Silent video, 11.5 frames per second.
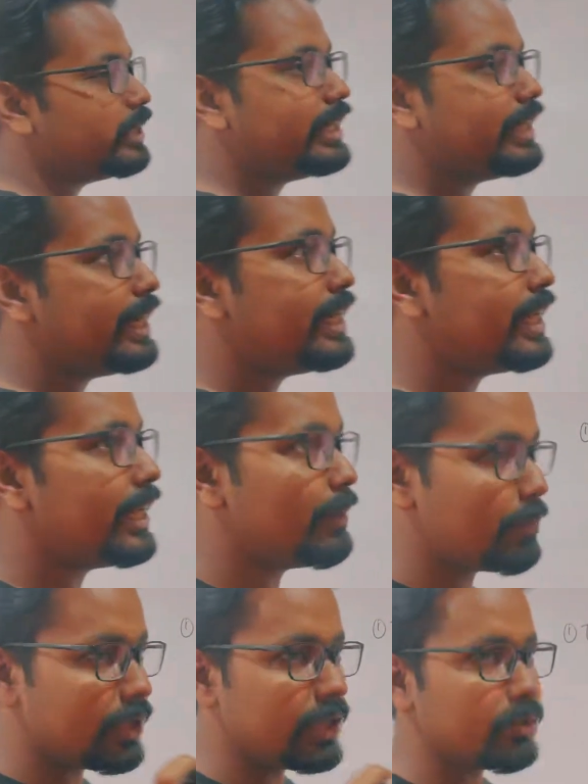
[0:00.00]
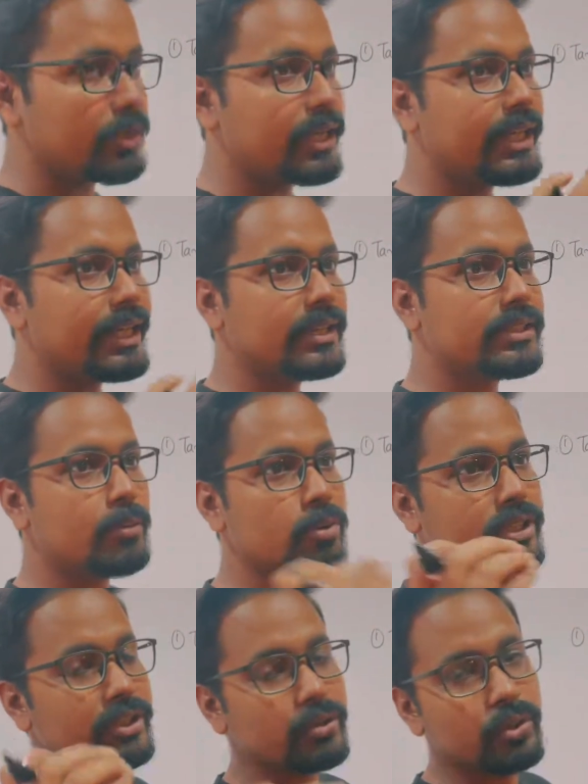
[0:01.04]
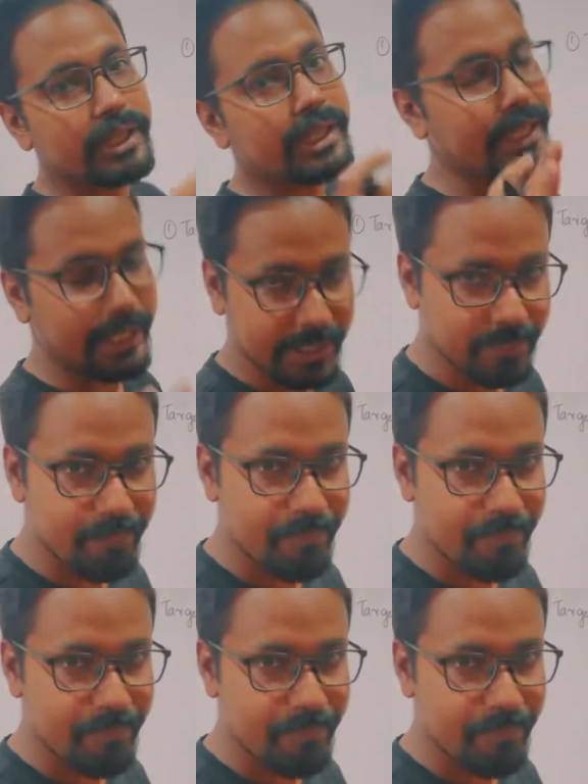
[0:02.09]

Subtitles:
need a particular DNA, suppose insulin DNA,